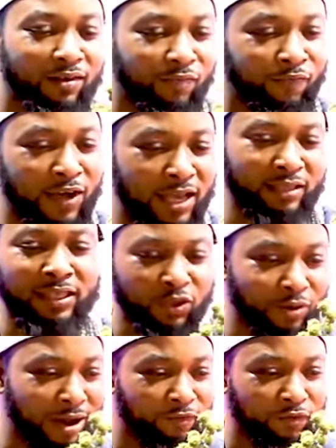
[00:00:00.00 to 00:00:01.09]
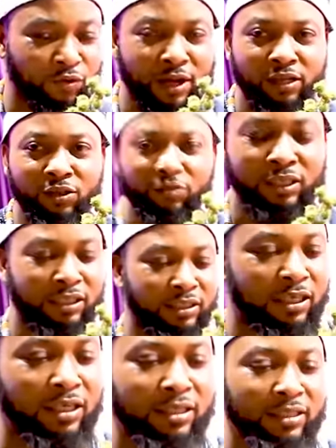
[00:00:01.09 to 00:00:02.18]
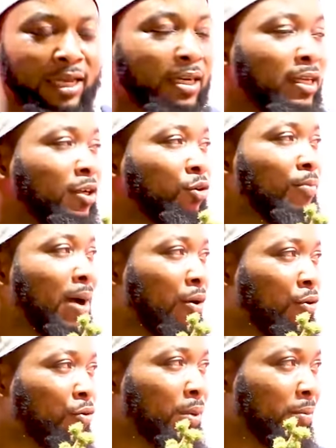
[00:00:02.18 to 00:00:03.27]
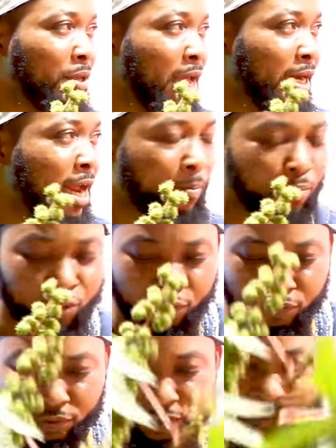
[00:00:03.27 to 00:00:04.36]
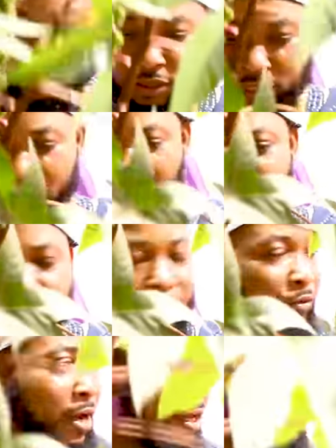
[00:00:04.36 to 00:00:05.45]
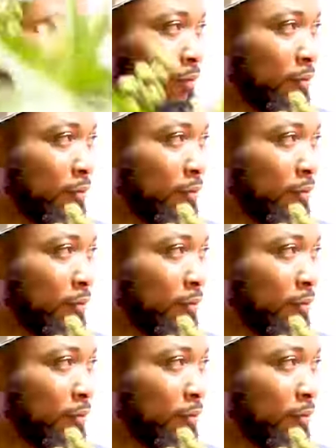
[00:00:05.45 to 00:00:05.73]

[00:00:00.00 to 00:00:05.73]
First thing you have to go and look is Saturday Nkrumah or baby. Nebu. Nanya Adriano.